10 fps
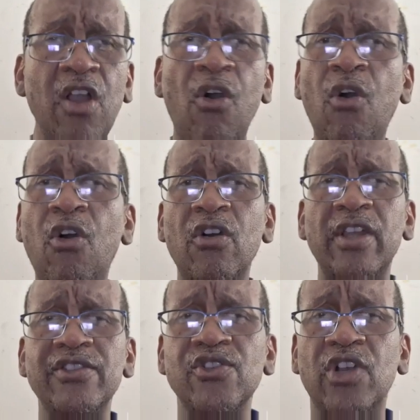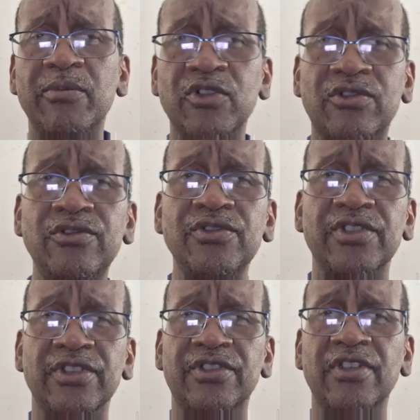All enjoyable
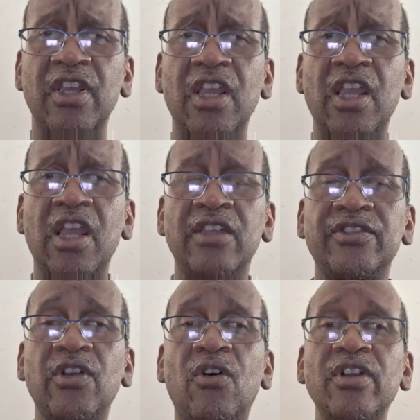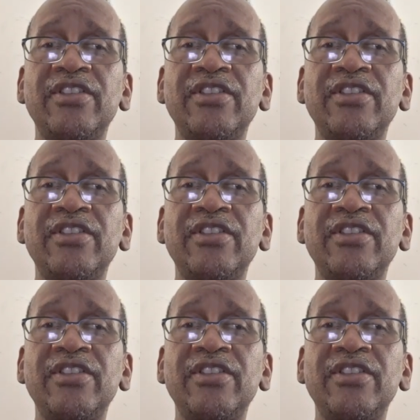cruises. The only